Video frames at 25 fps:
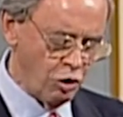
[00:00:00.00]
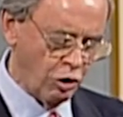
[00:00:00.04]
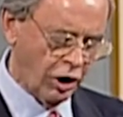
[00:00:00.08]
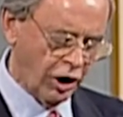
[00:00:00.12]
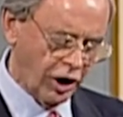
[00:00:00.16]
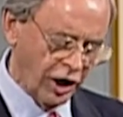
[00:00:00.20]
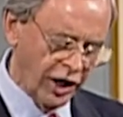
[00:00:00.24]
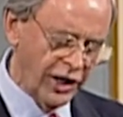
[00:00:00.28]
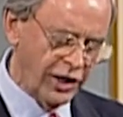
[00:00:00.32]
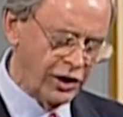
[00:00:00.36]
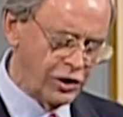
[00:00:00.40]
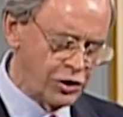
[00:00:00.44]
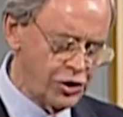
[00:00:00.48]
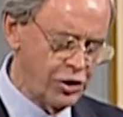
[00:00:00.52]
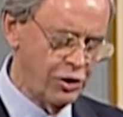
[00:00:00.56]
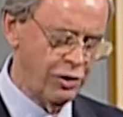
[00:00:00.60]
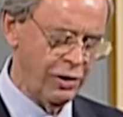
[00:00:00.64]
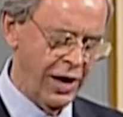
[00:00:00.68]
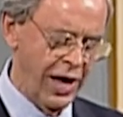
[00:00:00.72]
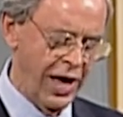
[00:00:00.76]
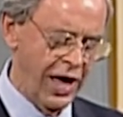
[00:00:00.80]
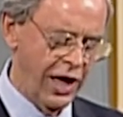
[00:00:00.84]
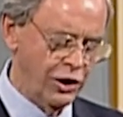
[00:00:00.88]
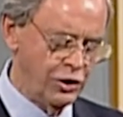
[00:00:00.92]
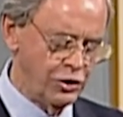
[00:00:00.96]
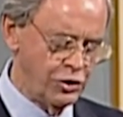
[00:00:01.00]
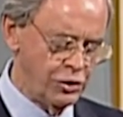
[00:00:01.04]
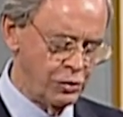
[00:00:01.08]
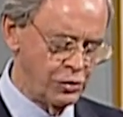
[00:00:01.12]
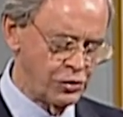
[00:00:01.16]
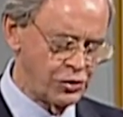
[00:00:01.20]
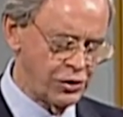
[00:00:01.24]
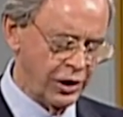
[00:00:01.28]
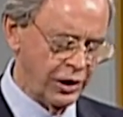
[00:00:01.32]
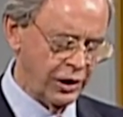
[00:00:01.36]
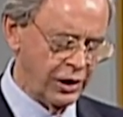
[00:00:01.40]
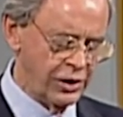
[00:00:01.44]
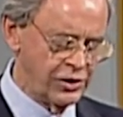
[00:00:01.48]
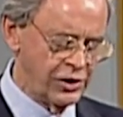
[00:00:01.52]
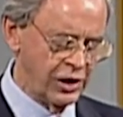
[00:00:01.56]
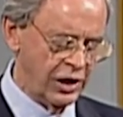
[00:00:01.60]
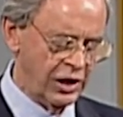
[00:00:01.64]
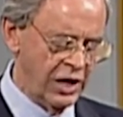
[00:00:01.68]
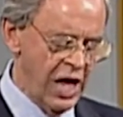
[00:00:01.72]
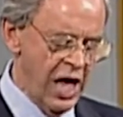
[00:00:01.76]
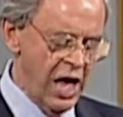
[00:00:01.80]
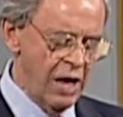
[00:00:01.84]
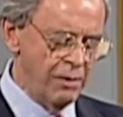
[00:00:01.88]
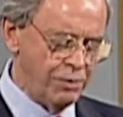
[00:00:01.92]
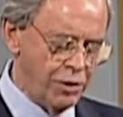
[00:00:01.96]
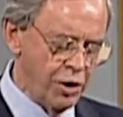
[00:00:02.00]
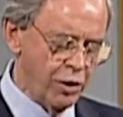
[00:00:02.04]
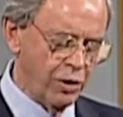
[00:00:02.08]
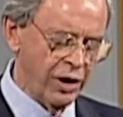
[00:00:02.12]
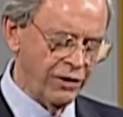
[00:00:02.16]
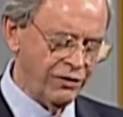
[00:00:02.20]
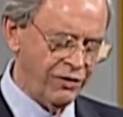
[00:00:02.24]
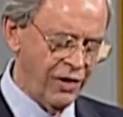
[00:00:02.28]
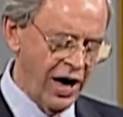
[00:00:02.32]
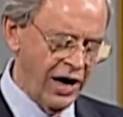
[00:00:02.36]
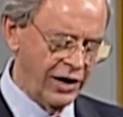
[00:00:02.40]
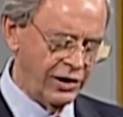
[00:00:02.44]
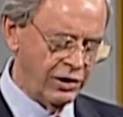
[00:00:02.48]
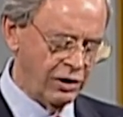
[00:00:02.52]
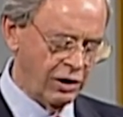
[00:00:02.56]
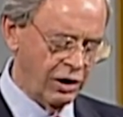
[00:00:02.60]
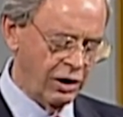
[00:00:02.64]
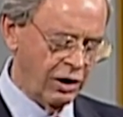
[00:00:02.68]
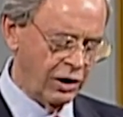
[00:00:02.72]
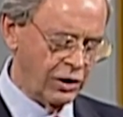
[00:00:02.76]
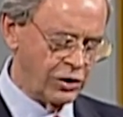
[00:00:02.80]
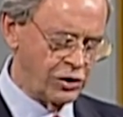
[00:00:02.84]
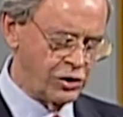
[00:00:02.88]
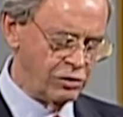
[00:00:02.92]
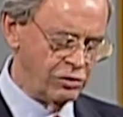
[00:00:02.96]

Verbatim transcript: Cleanse your hands, you sinners, and purify your hearts,